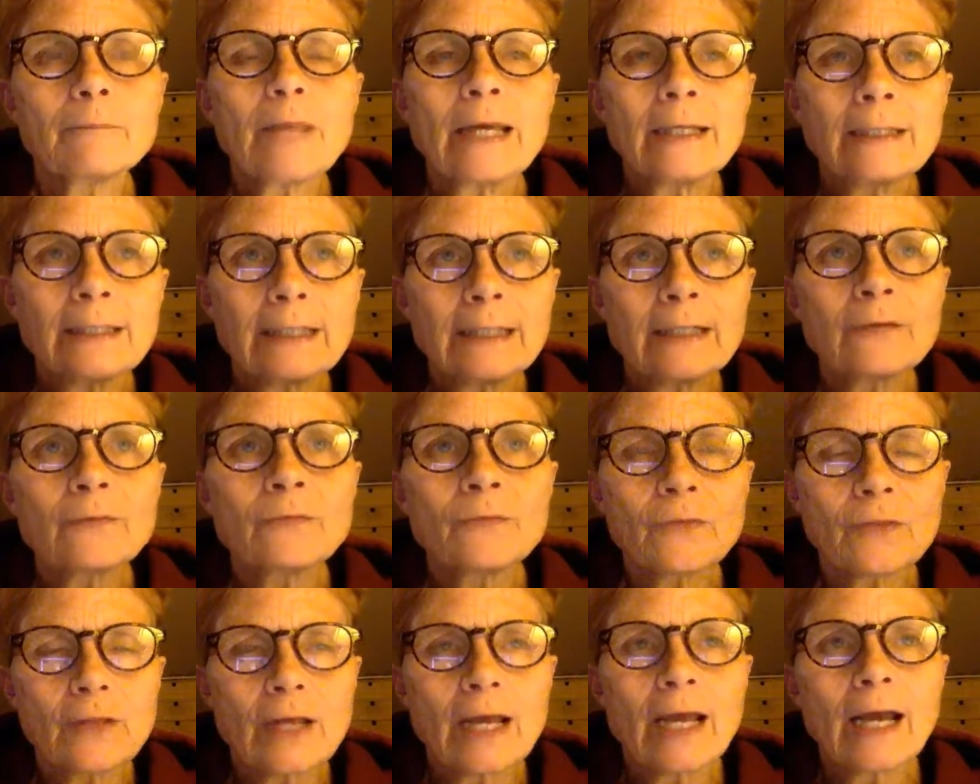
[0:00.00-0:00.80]

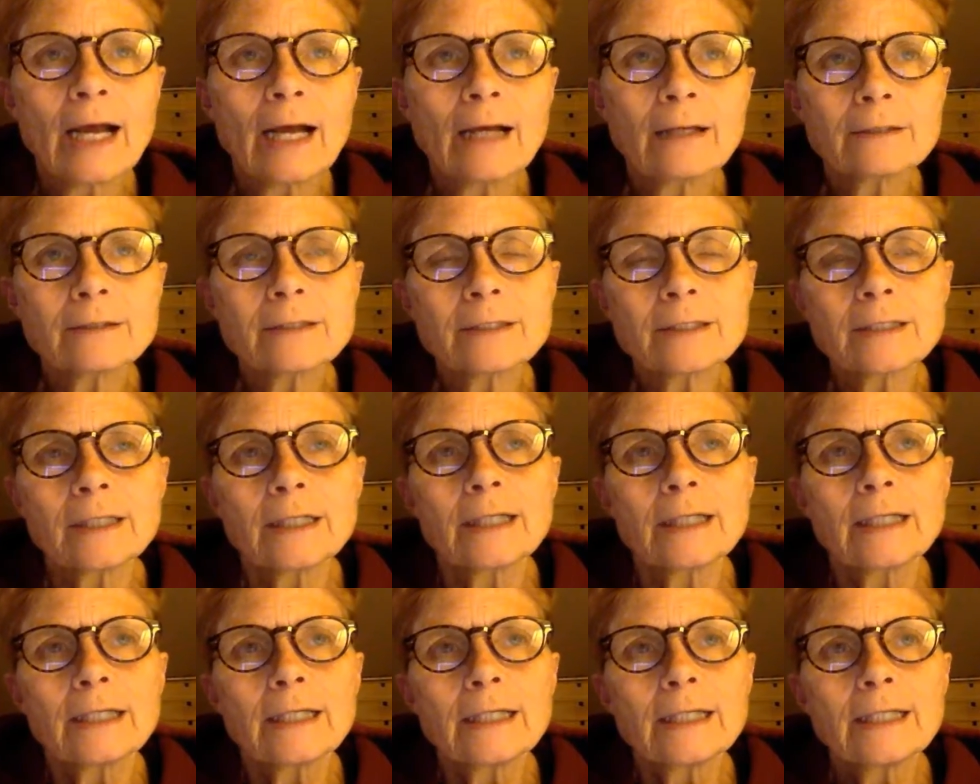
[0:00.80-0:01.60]
in that,
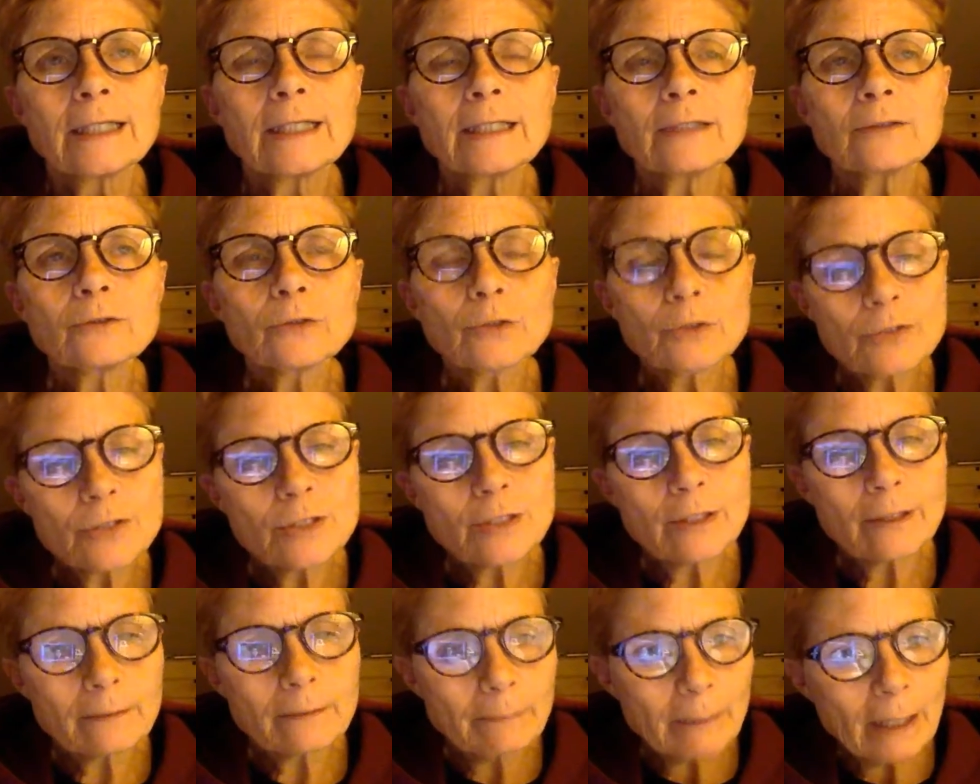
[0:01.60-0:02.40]
he looks
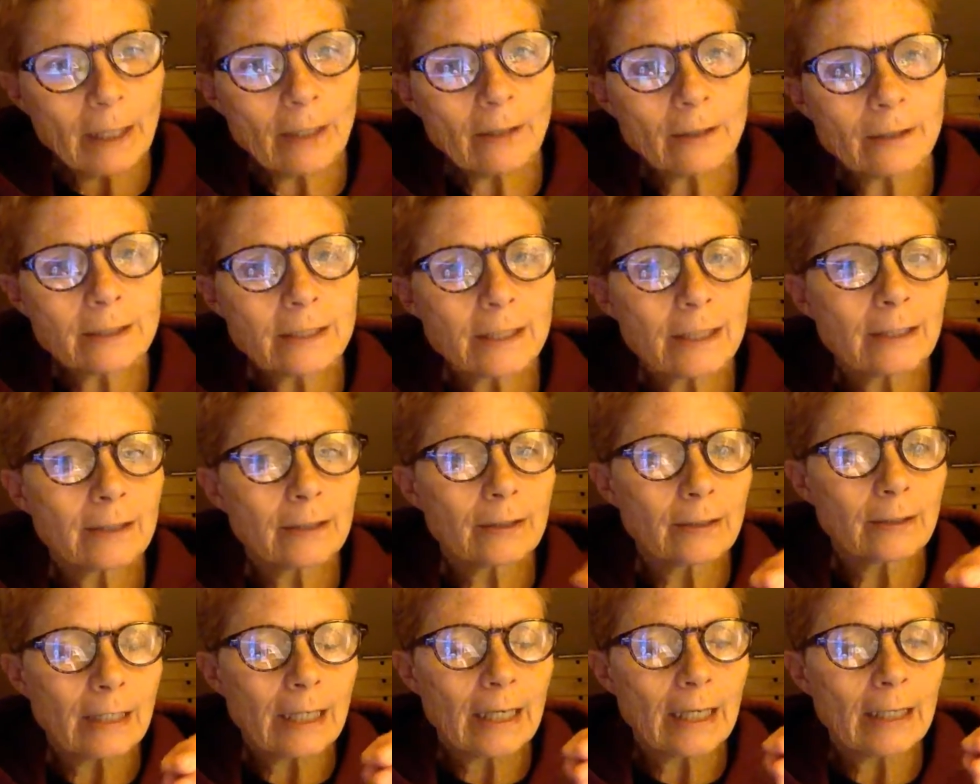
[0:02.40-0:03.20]
at
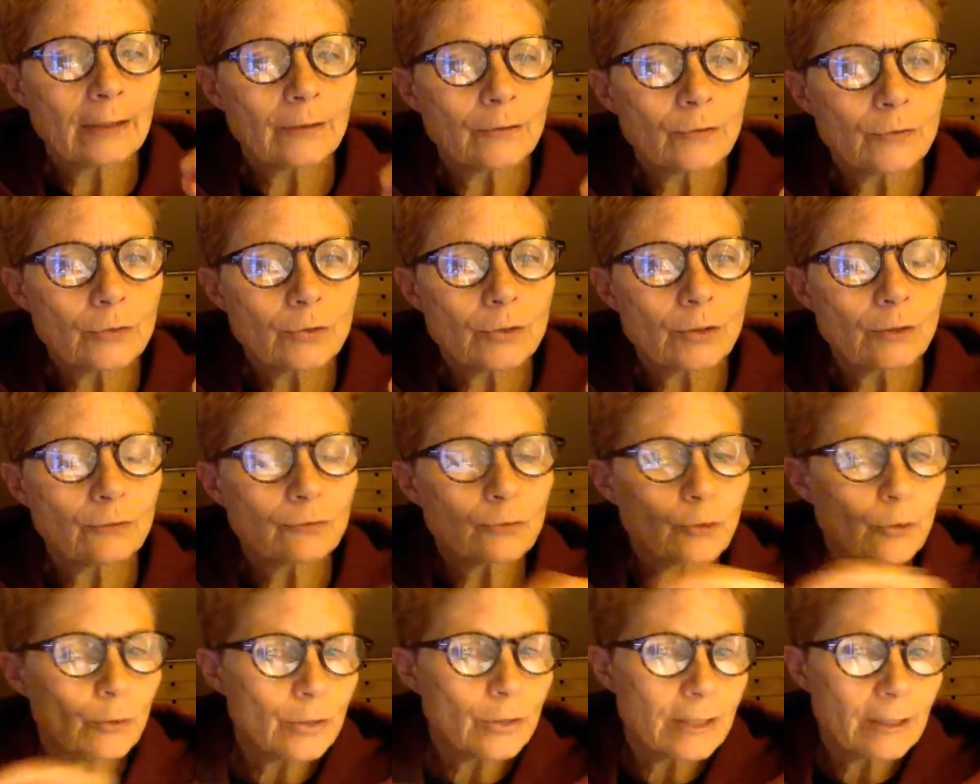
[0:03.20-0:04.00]
parenting and,
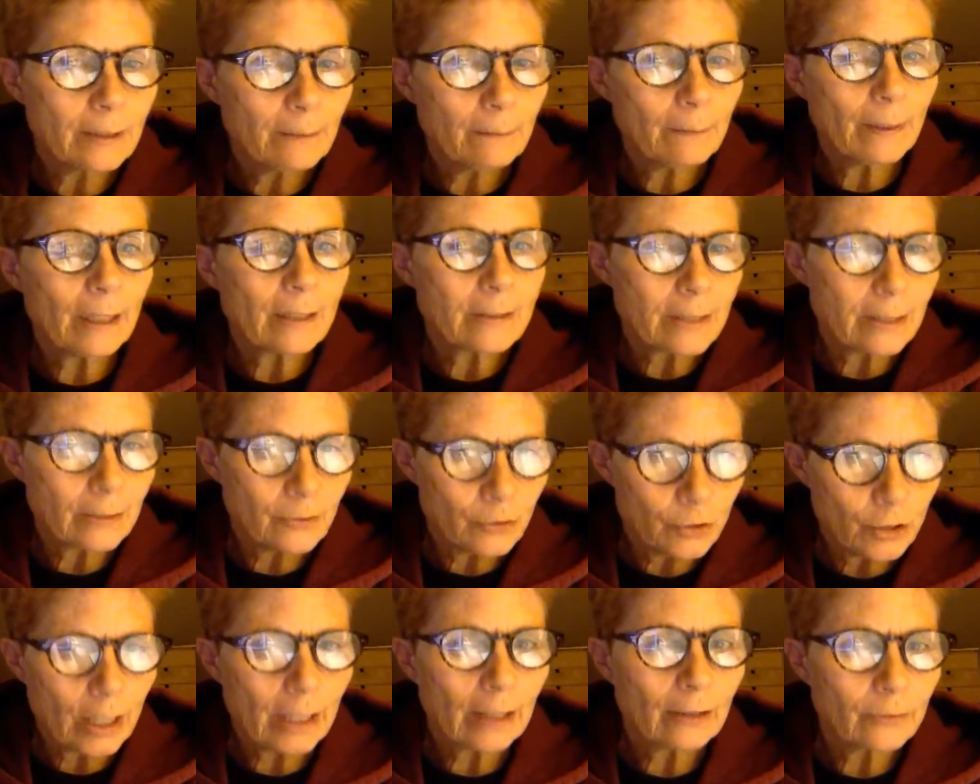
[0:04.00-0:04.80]
of course, the impacts on
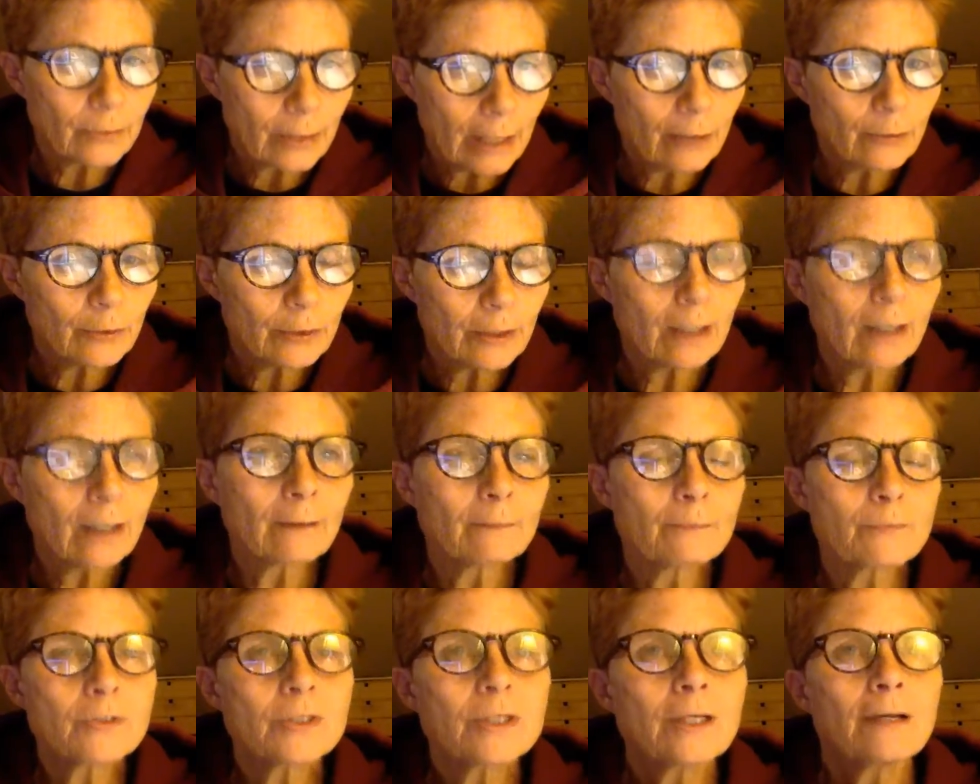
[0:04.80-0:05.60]
child
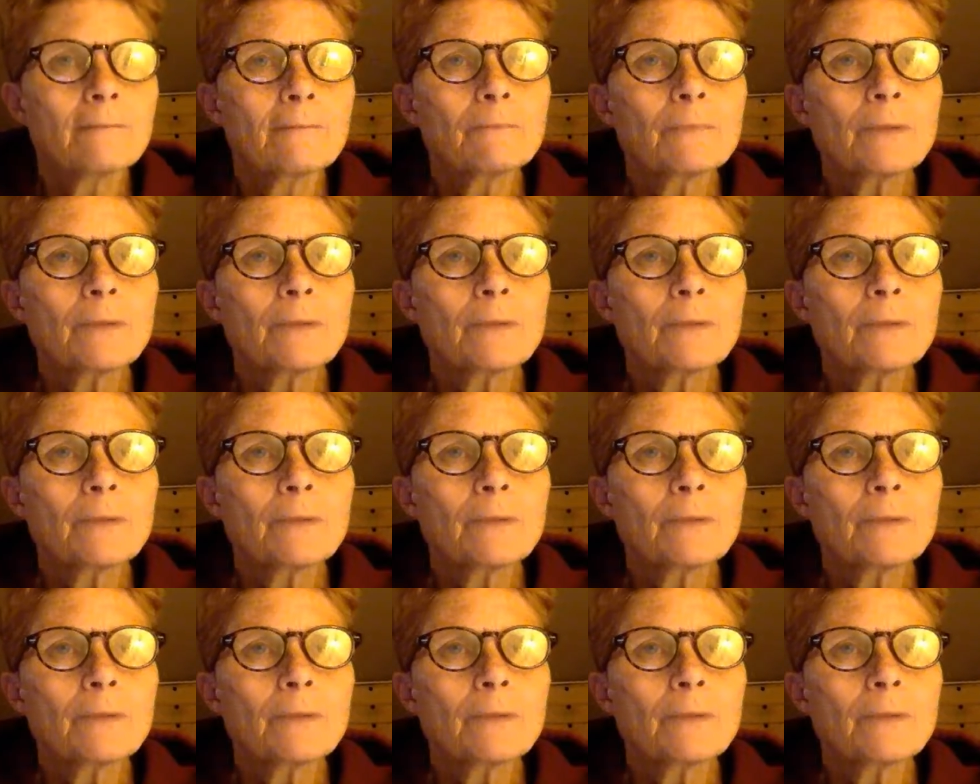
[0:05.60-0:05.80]
outcomes,